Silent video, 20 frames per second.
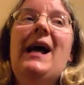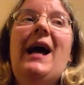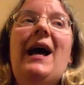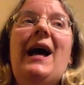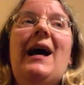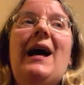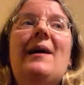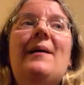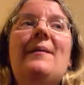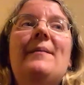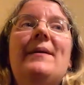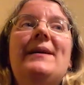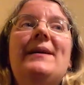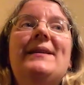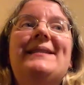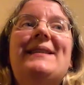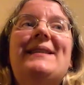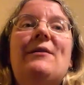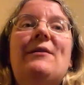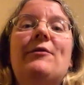
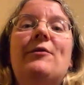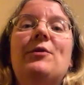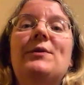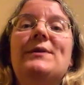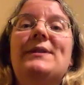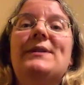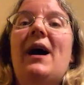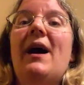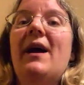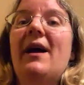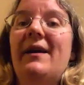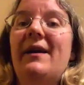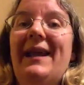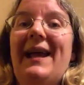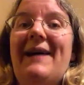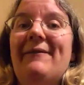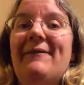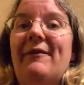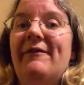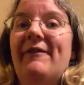So of course I only
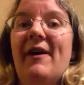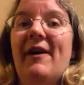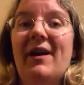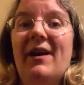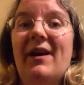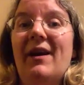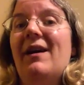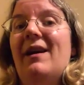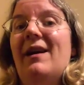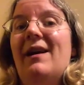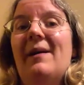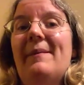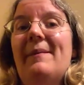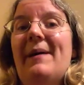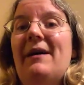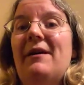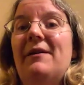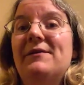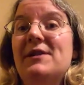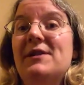have a finite
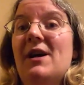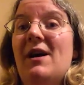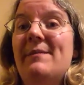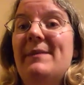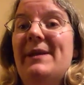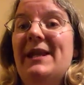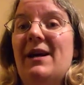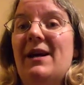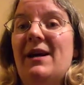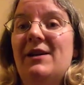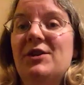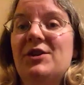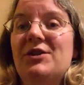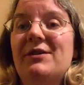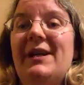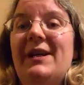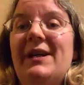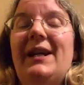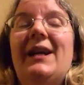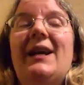amount of time in the
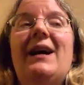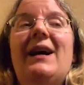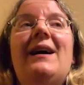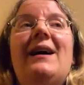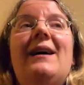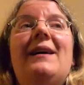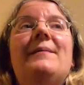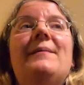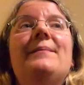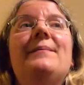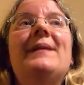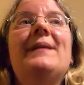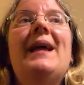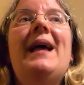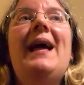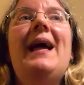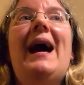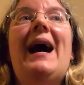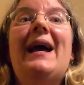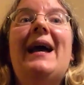country, and
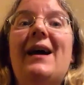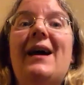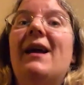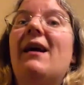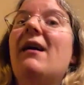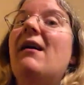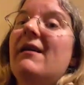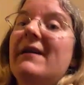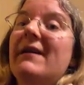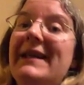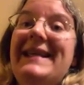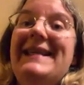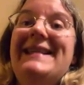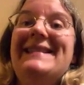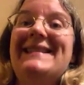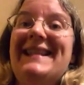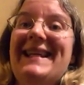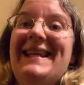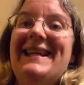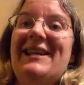I can't
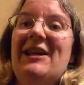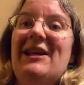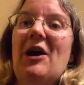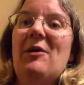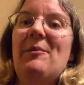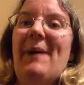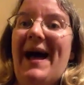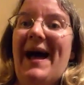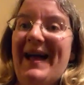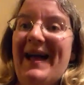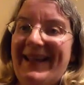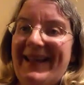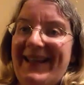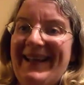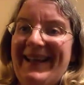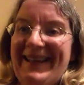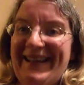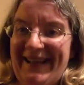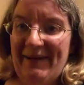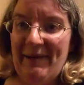easily go back.
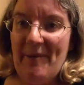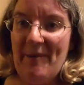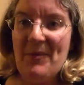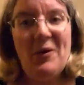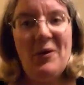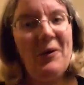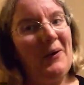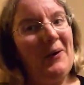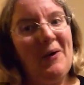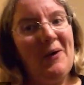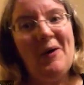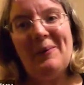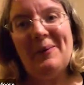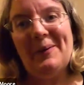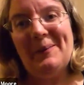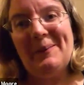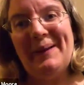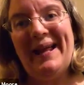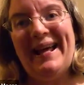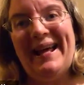I'm not going to hop
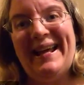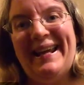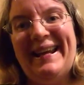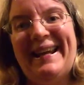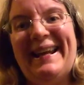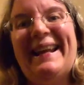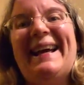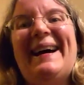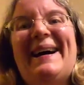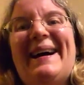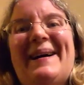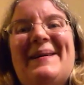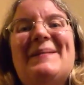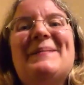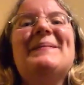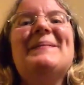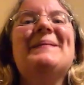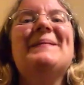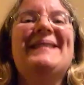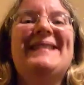on a plane
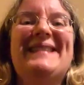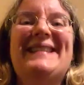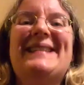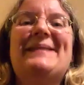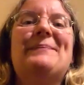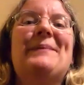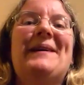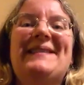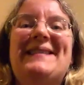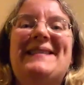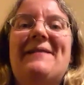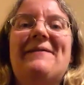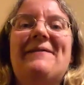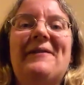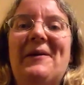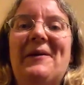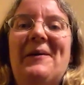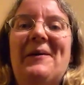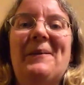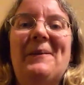just because I've
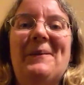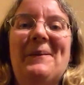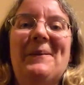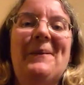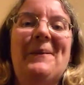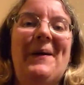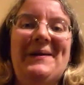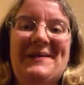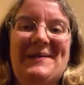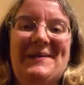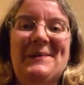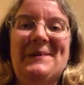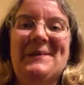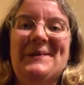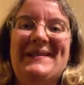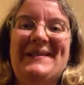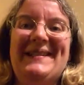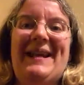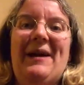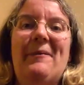forgotten one
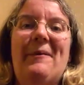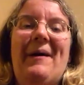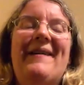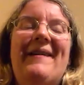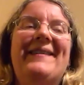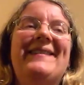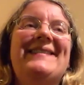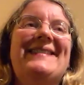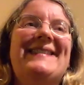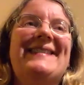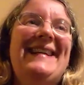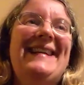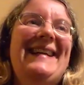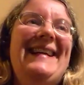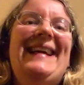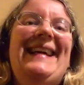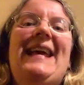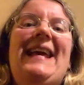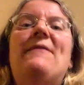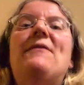source, whereas
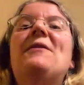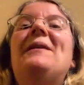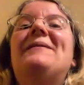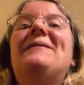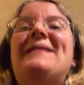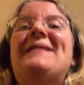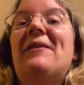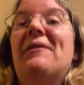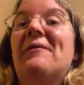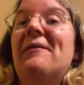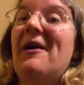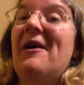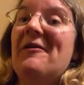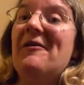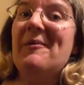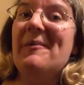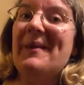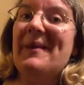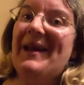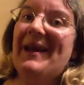if you live down the road
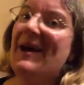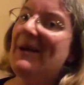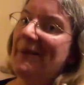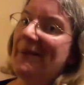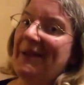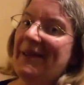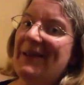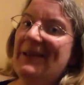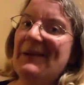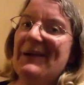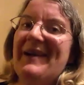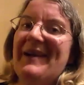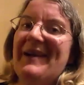from the library that you're